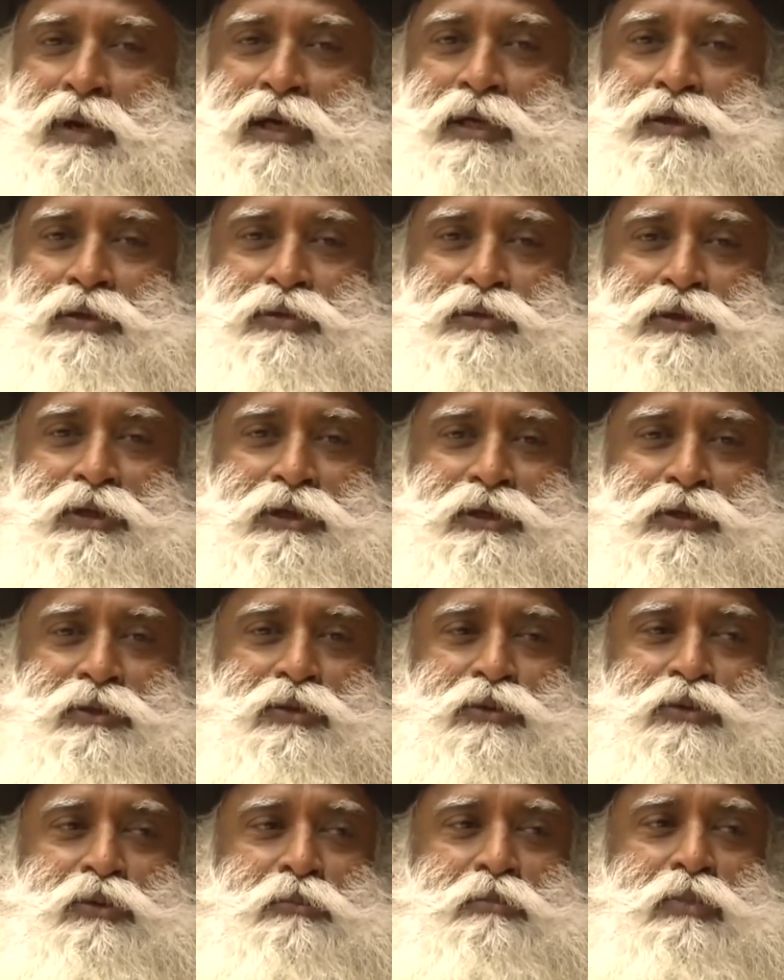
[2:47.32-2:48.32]
Panasonic,
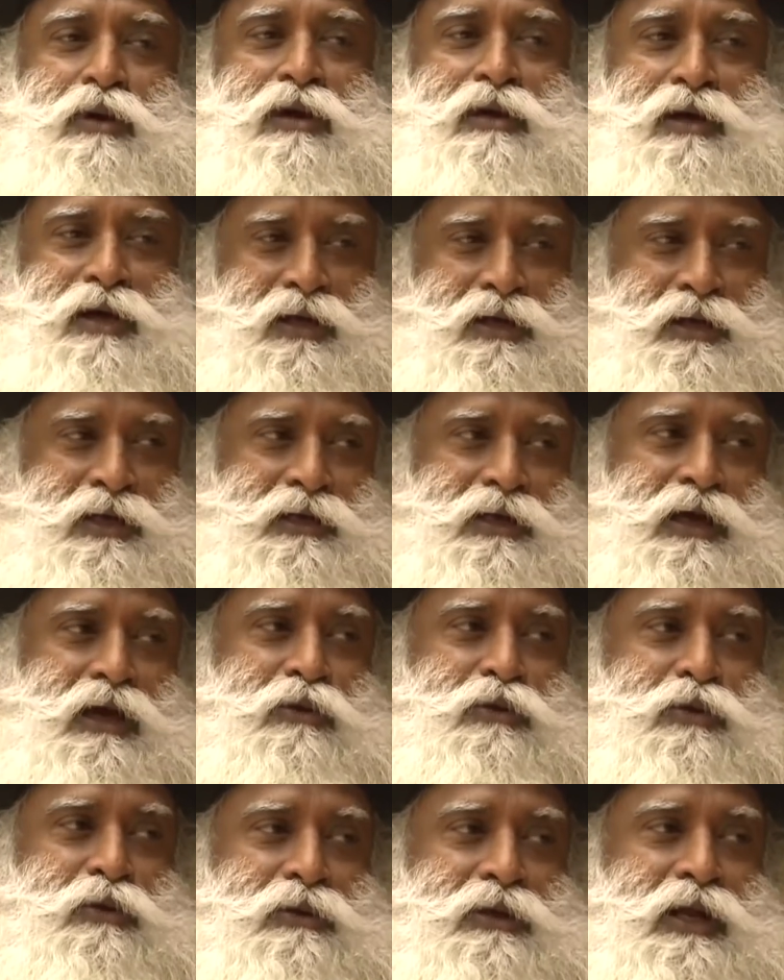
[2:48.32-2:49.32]
you could bargain it
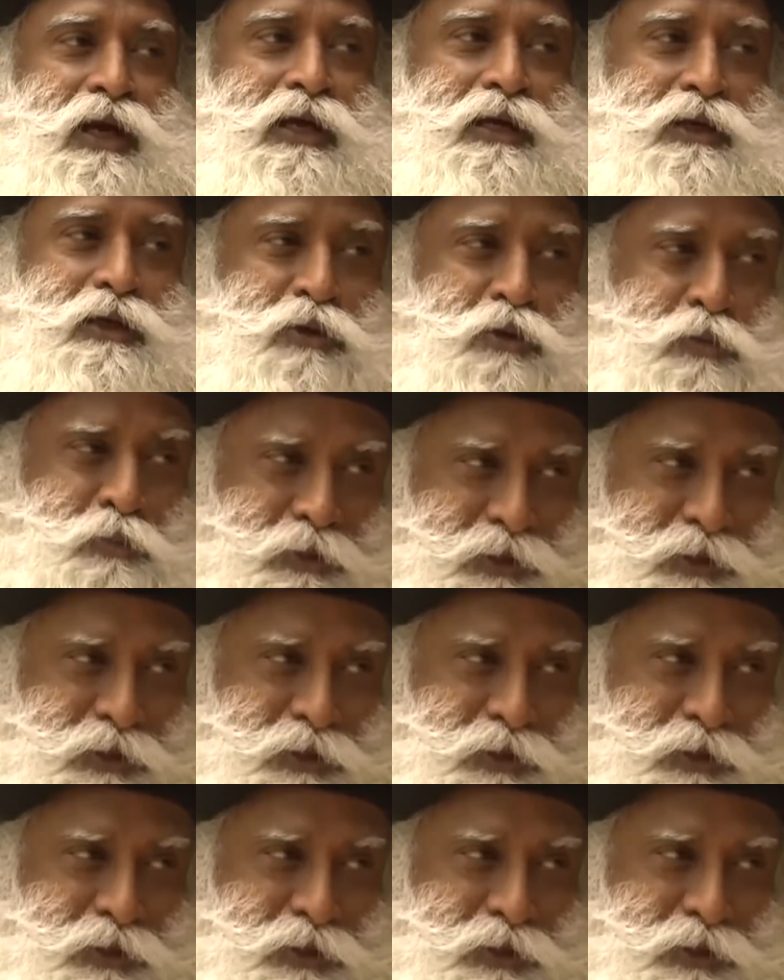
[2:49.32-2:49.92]
down to 90